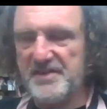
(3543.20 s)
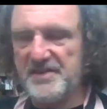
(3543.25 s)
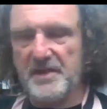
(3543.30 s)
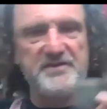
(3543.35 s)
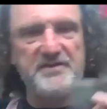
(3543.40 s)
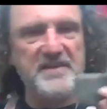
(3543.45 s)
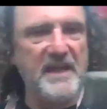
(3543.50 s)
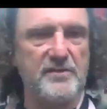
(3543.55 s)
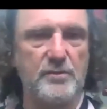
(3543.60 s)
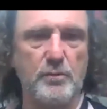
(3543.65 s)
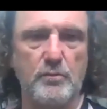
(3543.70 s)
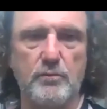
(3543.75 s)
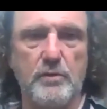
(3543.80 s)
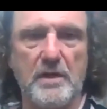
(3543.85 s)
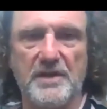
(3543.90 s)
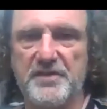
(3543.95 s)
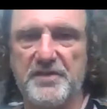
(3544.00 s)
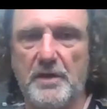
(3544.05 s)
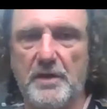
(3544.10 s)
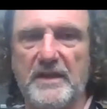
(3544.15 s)
stuff takes
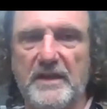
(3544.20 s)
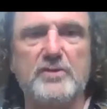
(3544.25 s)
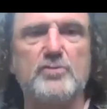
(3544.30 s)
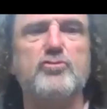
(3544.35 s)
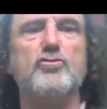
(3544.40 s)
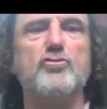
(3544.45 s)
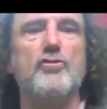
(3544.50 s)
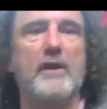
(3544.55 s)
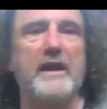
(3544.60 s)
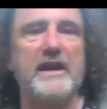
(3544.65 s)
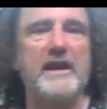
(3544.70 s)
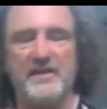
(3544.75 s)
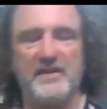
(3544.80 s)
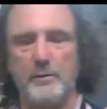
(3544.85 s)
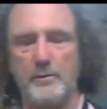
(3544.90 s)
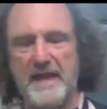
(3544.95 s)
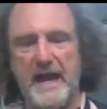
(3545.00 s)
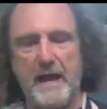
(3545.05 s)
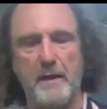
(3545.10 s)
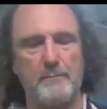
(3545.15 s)
rust off like crazy
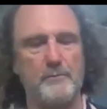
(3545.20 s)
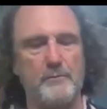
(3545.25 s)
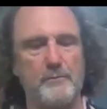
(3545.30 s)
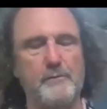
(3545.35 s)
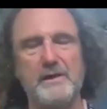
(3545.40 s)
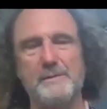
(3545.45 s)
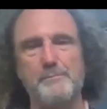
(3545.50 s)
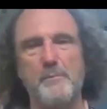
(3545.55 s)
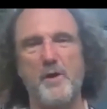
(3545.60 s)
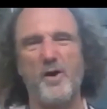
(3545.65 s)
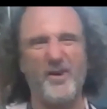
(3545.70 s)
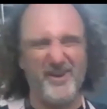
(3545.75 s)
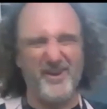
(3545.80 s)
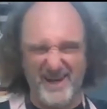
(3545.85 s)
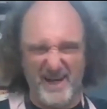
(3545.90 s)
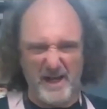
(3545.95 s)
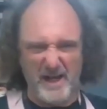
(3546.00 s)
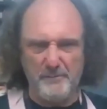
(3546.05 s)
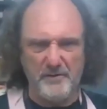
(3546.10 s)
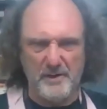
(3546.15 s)
without really marring
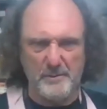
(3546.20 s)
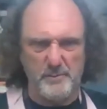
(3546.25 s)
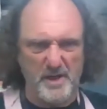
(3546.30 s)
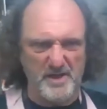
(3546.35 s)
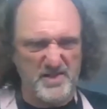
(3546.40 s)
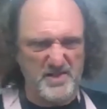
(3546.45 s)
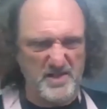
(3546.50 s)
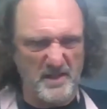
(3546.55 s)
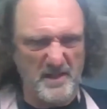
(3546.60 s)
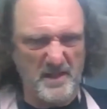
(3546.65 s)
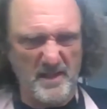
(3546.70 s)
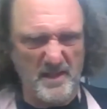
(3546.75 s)
it up very much.